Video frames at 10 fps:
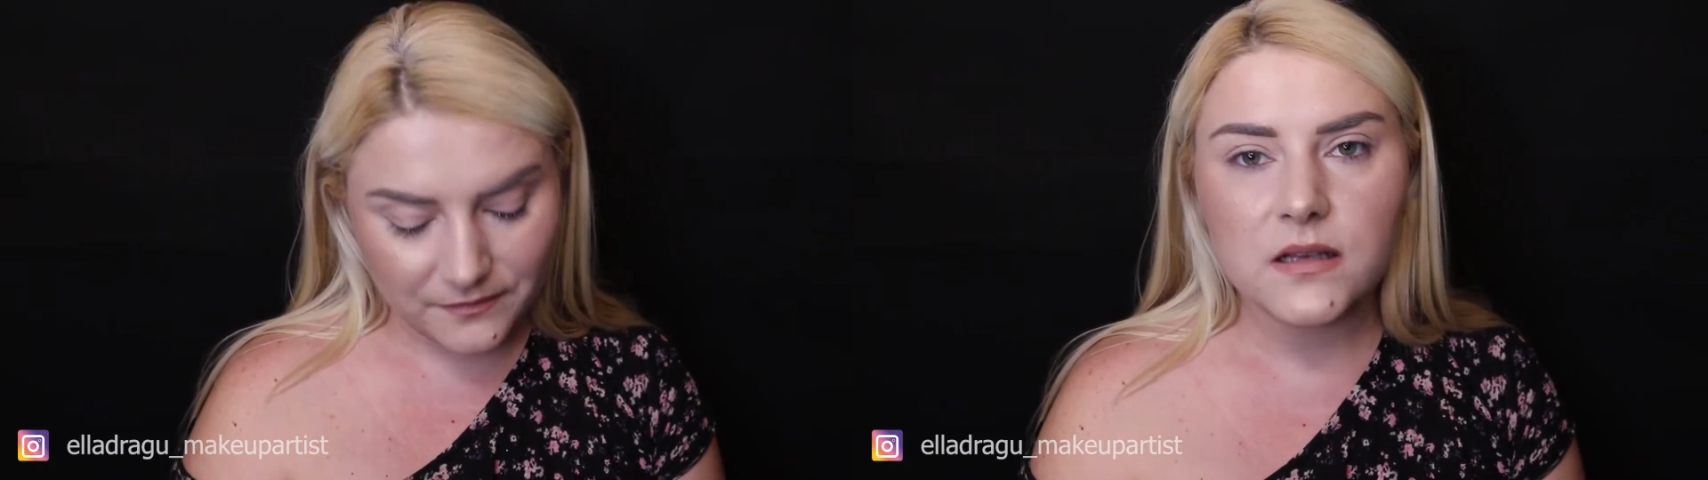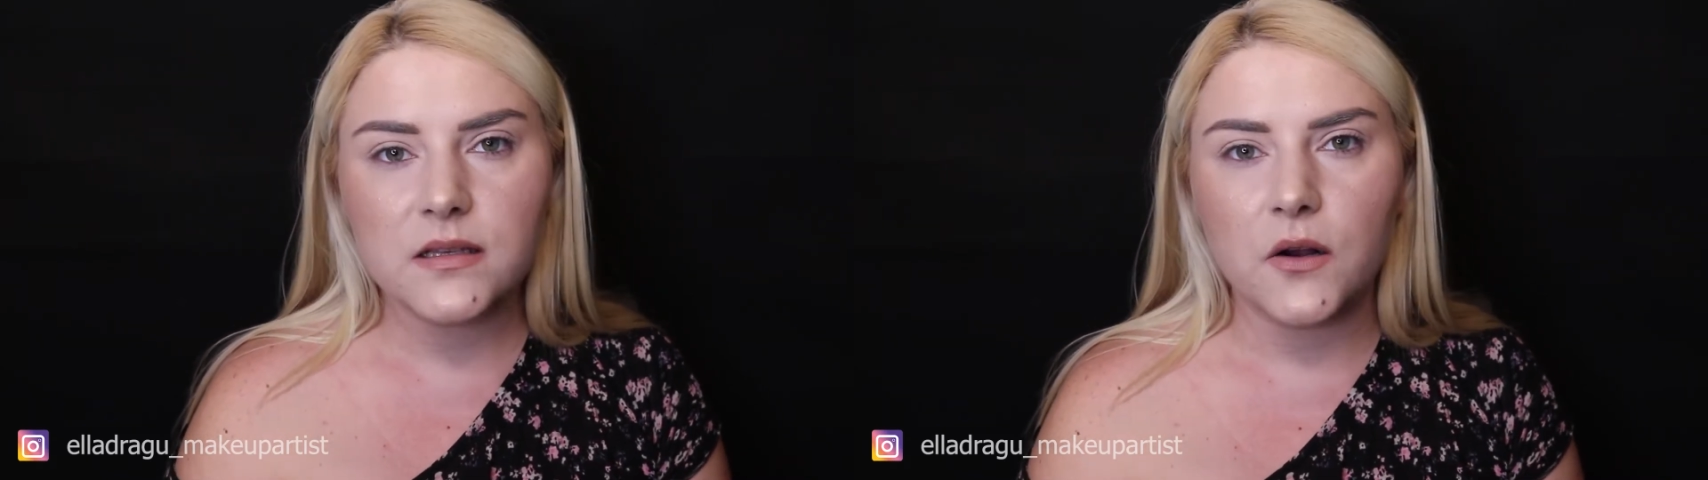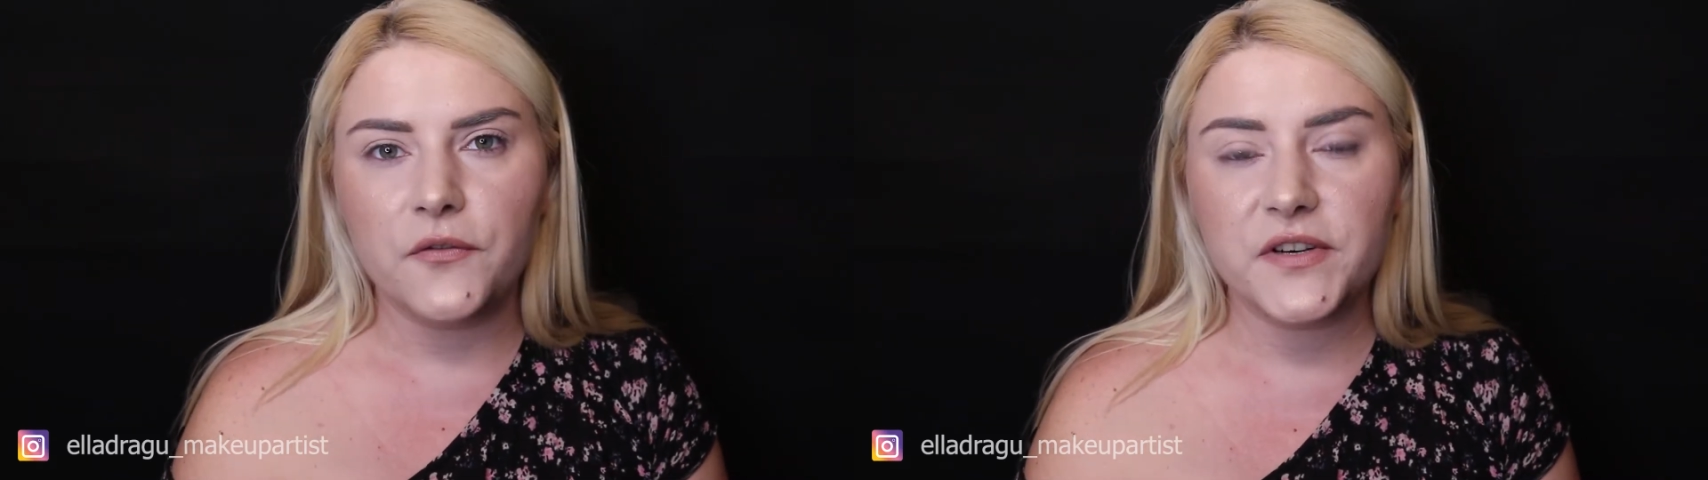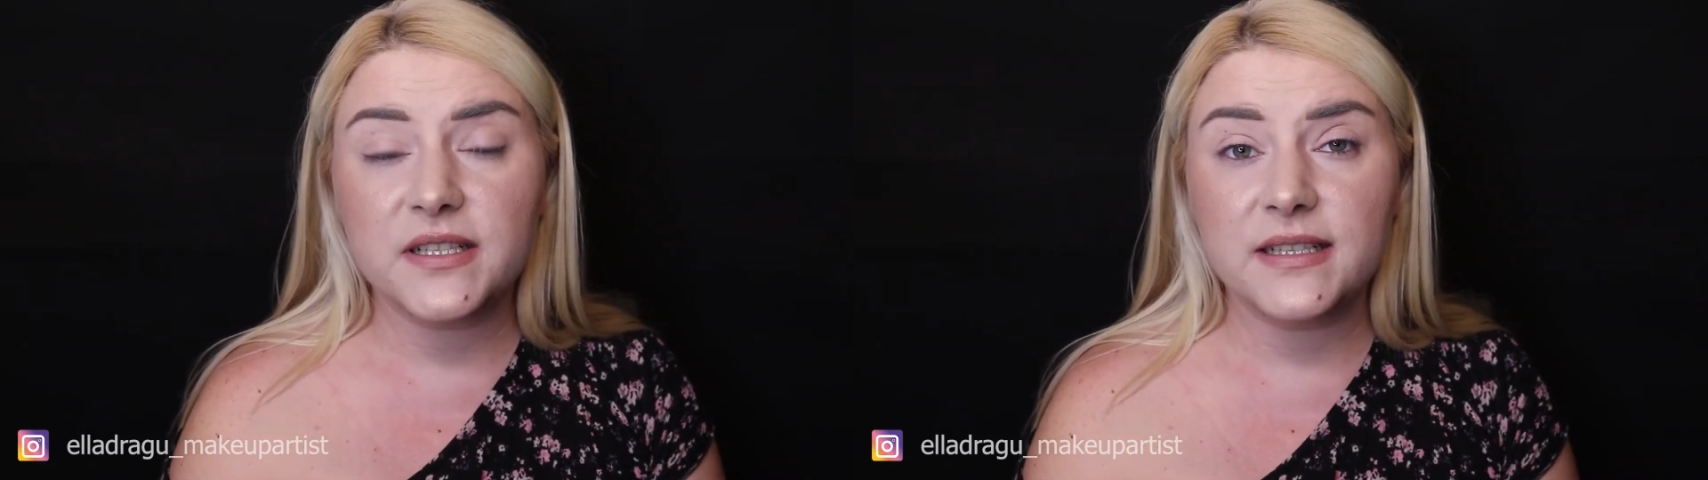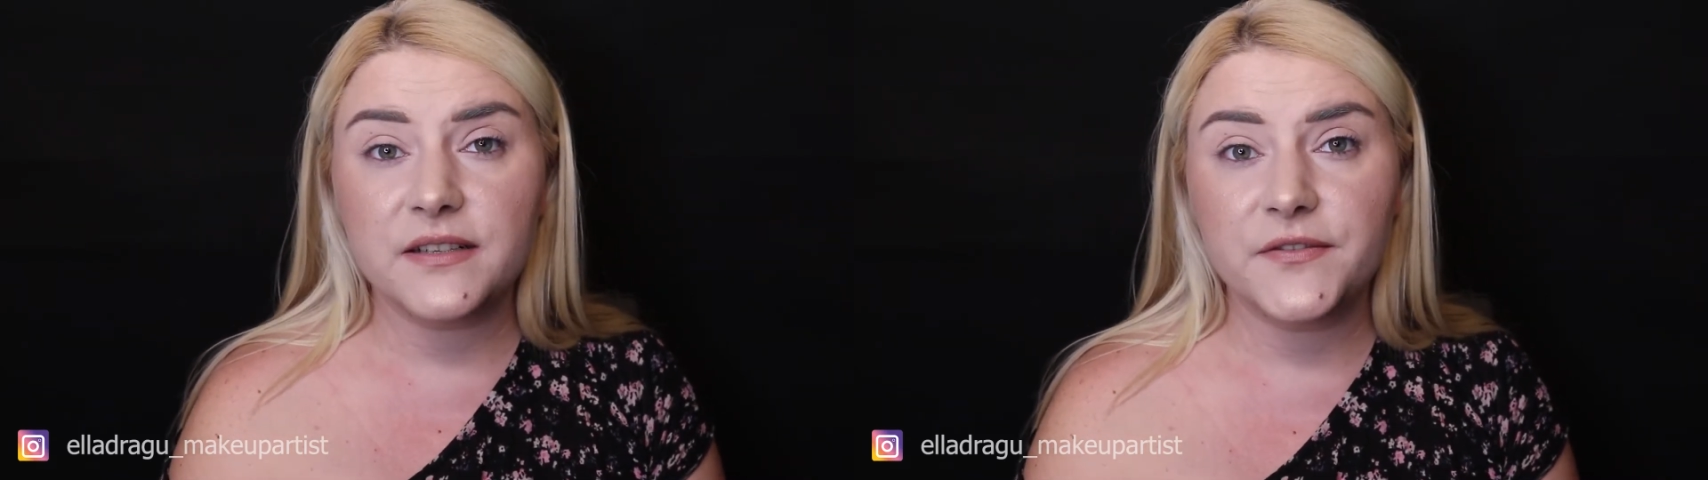So
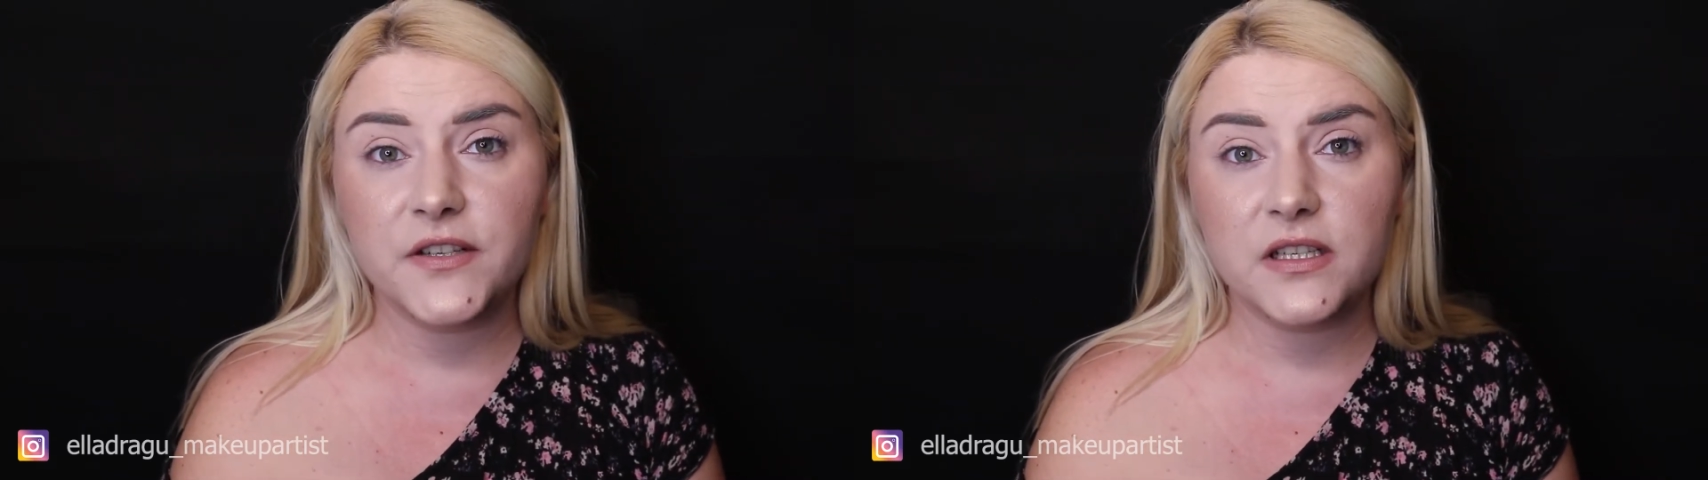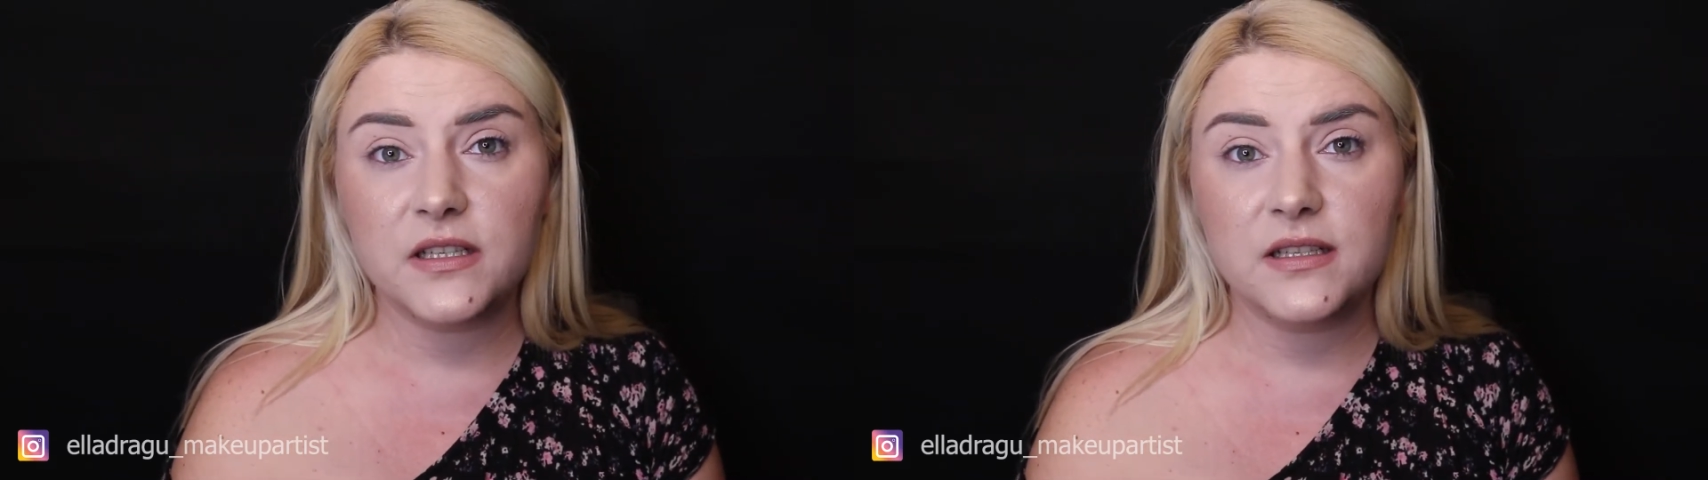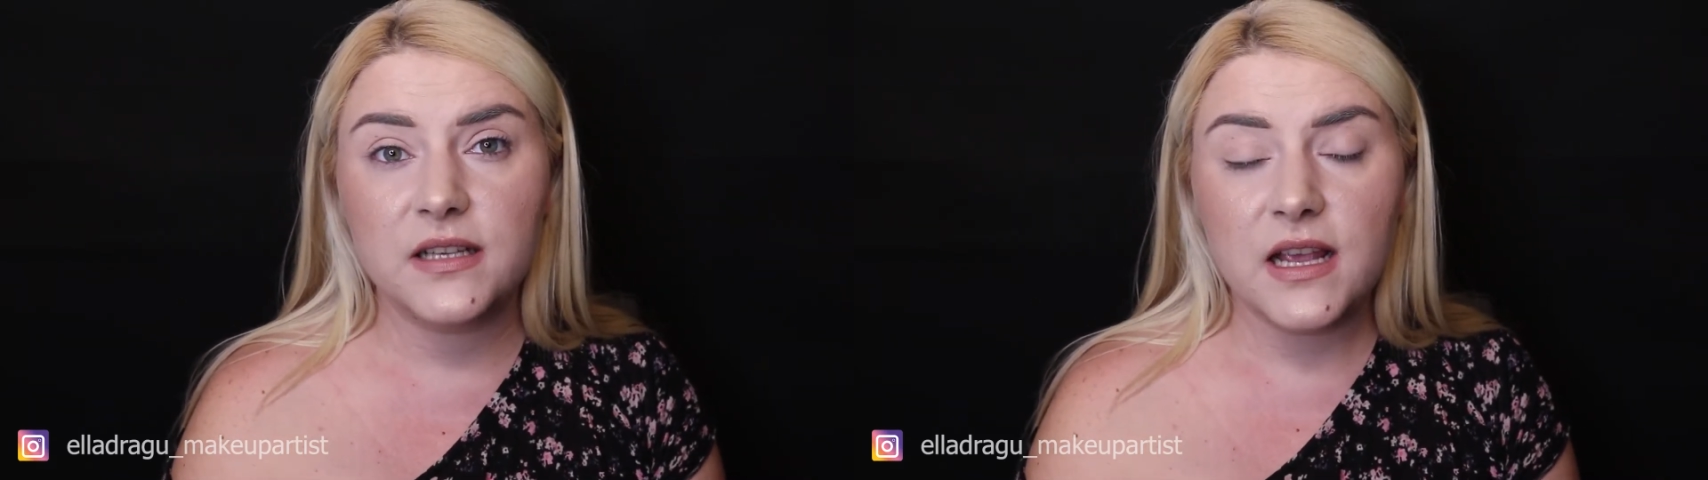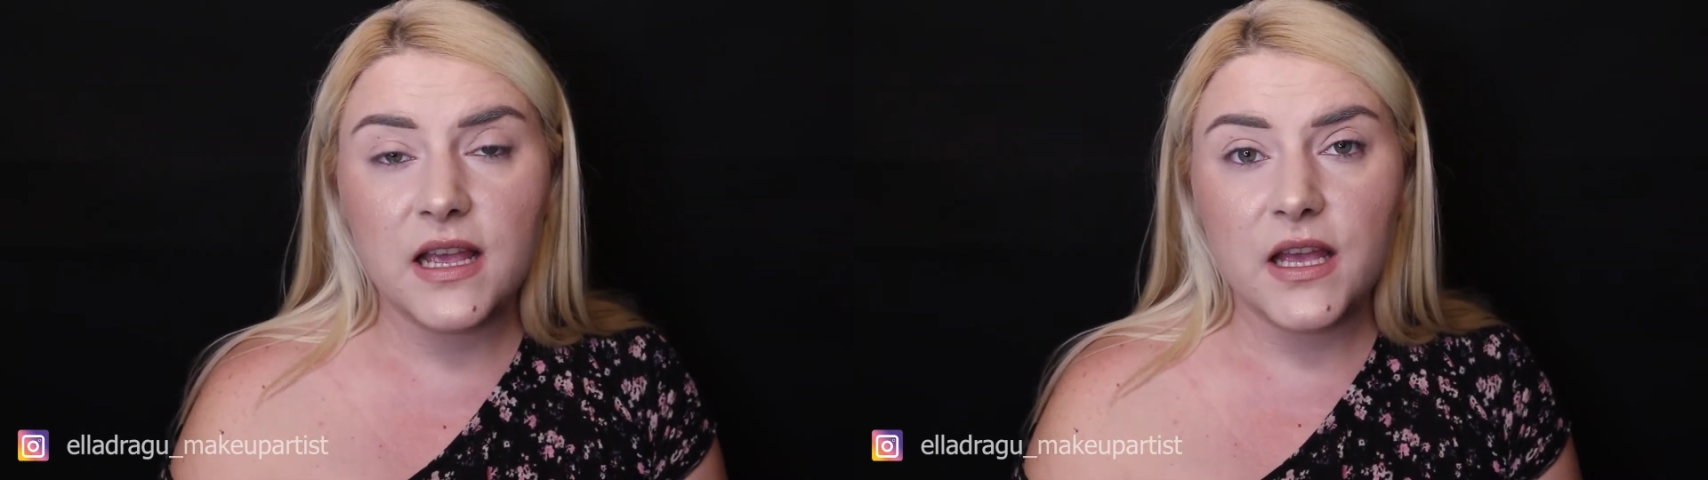first thing first,